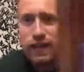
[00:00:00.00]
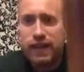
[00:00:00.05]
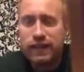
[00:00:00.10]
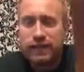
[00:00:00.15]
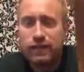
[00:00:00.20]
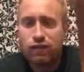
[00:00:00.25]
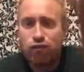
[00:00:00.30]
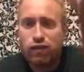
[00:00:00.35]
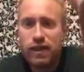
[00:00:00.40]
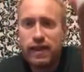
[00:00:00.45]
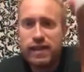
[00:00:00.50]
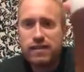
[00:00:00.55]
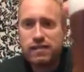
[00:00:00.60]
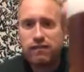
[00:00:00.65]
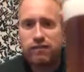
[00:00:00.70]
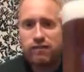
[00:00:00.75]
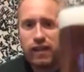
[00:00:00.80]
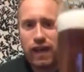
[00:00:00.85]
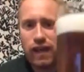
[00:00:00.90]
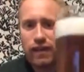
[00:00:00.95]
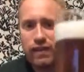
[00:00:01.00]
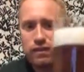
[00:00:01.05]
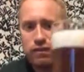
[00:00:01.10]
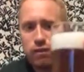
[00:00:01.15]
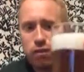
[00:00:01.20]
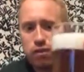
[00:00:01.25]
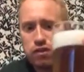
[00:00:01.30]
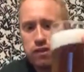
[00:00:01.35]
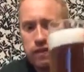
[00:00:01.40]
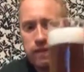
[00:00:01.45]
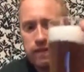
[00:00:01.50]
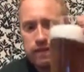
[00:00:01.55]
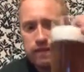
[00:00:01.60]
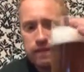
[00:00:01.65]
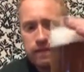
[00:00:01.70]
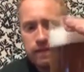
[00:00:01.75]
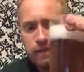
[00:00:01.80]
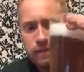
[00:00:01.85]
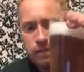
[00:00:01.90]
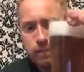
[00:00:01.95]
And the reason for that is, folks,
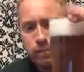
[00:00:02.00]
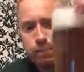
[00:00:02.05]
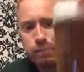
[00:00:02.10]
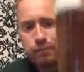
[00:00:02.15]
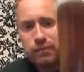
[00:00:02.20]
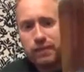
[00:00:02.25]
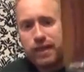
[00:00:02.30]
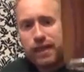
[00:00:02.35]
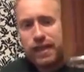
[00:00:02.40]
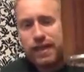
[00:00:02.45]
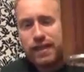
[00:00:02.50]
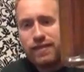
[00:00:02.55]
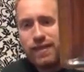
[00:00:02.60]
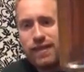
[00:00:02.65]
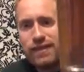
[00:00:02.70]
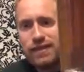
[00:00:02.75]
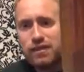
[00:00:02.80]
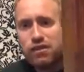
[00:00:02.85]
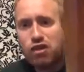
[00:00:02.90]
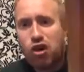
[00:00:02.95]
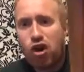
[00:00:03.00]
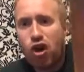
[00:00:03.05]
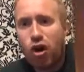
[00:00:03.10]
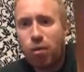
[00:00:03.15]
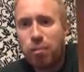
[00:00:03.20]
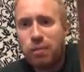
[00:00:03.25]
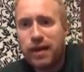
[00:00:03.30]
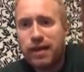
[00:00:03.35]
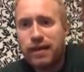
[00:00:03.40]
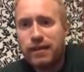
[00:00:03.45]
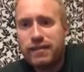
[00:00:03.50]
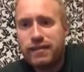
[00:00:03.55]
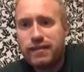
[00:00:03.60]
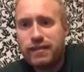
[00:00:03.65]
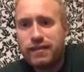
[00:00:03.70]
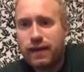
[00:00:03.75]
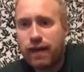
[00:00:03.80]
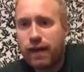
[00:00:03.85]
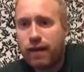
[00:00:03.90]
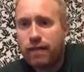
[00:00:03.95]
this is hop
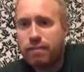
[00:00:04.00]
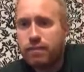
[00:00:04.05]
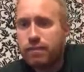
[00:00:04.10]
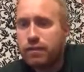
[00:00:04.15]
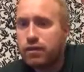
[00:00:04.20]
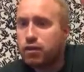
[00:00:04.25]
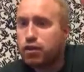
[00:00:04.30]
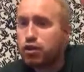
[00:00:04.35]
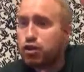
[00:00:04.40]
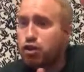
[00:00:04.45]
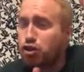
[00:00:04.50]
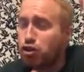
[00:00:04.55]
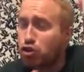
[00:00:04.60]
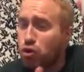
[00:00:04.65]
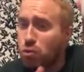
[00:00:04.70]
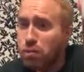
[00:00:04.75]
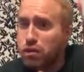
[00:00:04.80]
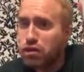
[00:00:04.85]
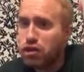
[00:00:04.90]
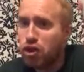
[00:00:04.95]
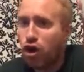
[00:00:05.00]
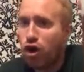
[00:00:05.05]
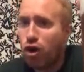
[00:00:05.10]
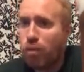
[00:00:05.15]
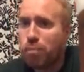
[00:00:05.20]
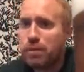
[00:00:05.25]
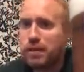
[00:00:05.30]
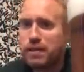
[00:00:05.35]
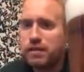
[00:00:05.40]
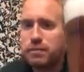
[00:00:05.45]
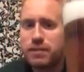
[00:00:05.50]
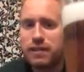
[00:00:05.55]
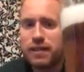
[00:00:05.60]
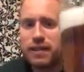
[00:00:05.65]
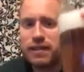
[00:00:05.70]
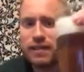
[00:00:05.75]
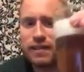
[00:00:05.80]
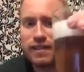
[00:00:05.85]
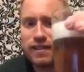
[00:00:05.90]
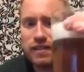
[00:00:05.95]
haze, yeah? There's so much hop has went
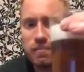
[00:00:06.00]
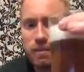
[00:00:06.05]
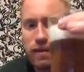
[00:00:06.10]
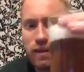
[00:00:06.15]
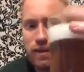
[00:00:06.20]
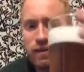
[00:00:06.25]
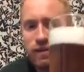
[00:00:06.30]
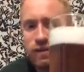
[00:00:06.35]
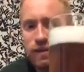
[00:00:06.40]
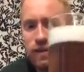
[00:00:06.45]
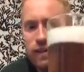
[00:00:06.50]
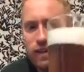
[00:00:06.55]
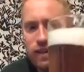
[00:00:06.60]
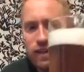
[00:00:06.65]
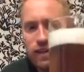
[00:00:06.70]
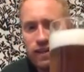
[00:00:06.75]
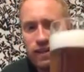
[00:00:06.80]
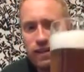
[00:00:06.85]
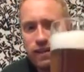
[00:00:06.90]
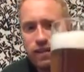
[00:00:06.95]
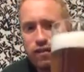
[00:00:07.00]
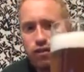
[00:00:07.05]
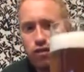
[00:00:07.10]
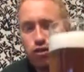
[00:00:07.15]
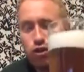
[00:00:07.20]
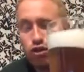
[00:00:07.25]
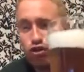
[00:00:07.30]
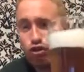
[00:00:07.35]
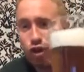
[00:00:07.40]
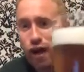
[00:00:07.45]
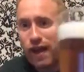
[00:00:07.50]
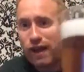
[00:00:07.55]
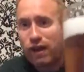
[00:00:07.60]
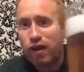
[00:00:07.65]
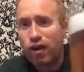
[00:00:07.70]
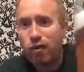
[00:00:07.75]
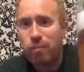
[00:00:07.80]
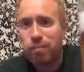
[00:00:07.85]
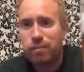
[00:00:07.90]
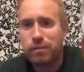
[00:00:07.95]
into this beer through dry
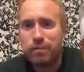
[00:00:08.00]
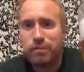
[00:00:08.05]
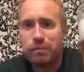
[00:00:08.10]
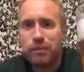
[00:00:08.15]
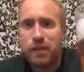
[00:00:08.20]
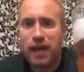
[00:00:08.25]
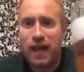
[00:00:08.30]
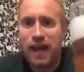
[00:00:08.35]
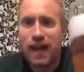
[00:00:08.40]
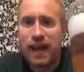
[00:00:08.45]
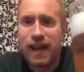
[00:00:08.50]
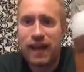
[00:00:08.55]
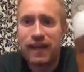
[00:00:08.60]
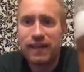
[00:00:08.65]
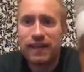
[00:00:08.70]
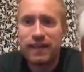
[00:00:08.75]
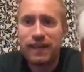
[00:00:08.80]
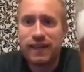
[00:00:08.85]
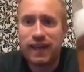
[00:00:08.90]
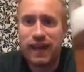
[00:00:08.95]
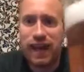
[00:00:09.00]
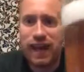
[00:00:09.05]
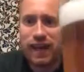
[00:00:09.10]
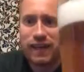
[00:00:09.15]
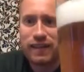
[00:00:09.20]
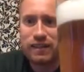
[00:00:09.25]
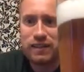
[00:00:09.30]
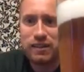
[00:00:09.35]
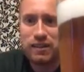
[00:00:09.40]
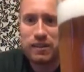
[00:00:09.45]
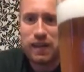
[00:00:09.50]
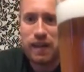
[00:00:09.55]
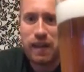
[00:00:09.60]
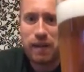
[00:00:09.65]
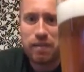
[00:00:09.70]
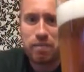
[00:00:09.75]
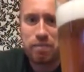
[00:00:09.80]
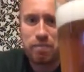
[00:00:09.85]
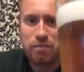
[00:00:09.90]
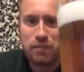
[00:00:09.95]
hop and actual
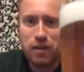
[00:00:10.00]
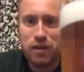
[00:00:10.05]
um,